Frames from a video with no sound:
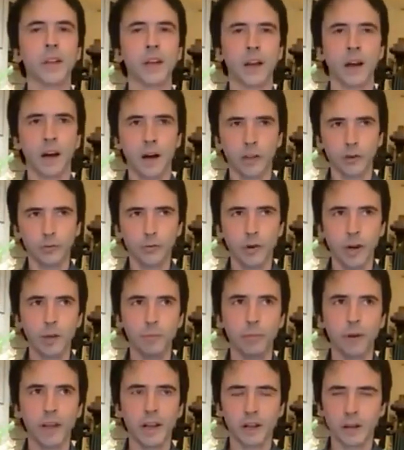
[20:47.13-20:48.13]
How do I
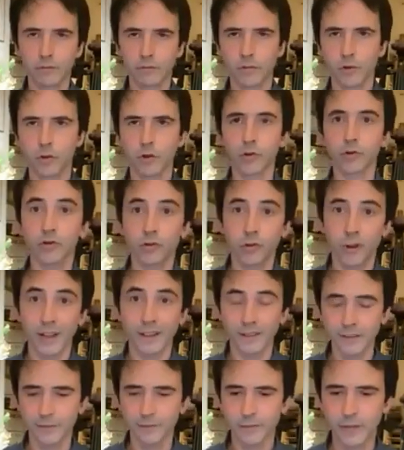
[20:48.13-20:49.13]
play the
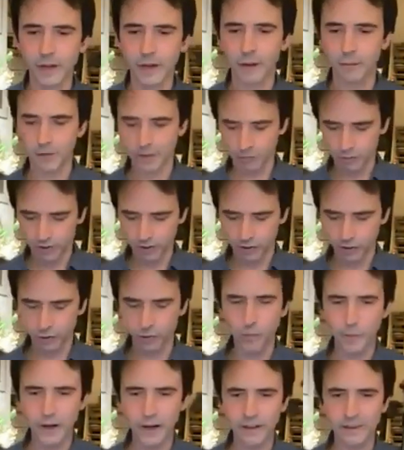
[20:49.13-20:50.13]
contrast between the
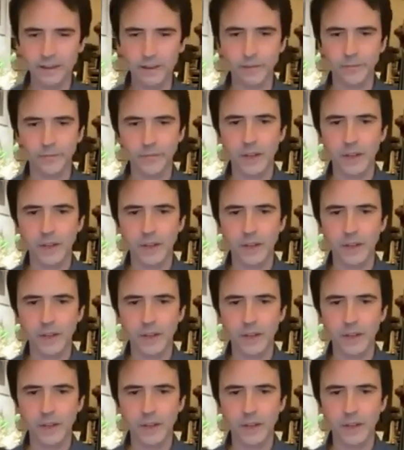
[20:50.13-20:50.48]
two parts?